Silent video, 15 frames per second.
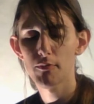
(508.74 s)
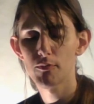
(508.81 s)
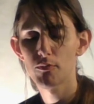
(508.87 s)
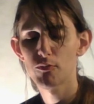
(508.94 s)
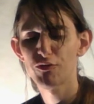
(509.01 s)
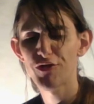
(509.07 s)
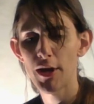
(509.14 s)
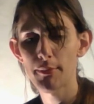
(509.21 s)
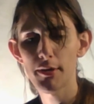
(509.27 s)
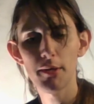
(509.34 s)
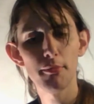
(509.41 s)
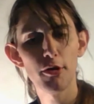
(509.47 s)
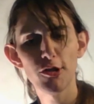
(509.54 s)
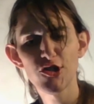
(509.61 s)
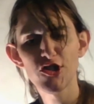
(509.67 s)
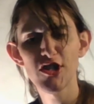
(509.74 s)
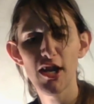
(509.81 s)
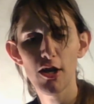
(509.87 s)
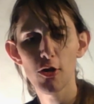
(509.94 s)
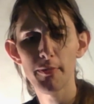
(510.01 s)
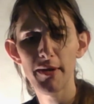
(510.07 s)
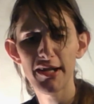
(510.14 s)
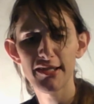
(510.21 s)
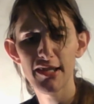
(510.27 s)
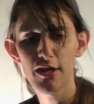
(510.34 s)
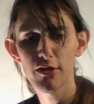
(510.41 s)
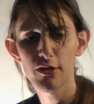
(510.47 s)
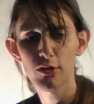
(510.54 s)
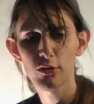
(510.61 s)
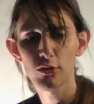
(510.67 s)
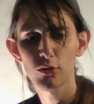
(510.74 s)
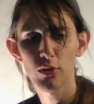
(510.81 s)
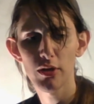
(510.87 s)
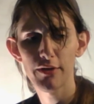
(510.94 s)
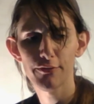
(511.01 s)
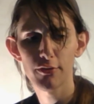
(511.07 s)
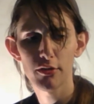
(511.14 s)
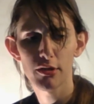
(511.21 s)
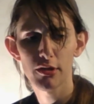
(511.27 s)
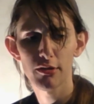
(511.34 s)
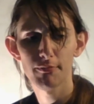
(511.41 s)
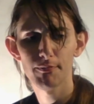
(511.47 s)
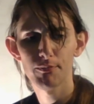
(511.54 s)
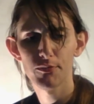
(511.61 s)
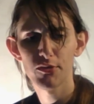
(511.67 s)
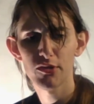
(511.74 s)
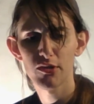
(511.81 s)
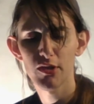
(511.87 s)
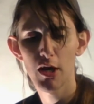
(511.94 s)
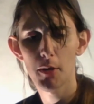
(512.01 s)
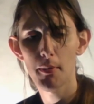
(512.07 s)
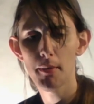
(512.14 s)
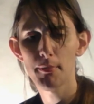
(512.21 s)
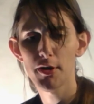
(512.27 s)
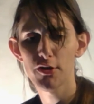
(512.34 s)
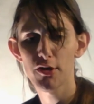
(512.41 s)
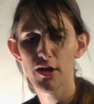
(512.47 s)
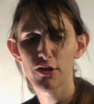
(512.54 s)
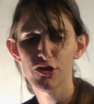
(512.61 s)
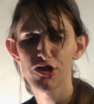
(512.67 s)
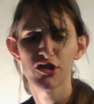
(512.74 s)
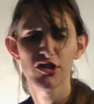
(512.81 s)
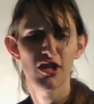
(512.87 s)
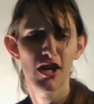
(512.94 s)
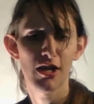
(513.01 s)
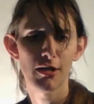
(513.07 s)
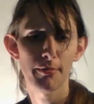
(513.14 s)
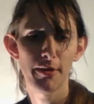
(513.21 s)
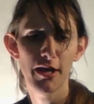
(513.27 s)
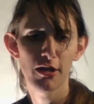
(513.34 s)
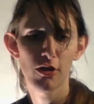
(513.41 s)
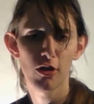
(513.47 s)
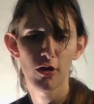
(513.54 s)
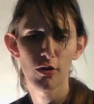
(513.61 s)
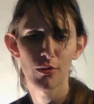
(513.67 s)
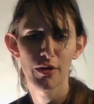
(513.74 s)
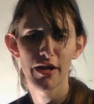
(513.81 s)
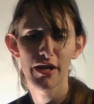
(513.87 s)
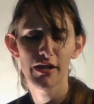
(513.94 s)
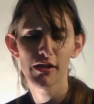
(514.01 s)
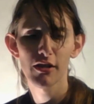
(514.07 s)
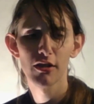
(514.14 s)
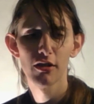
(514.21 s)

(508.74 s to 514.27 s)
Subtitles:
family emergency. I go back down to Illinois for good. Help my mother out. She just got in a bad car wreck.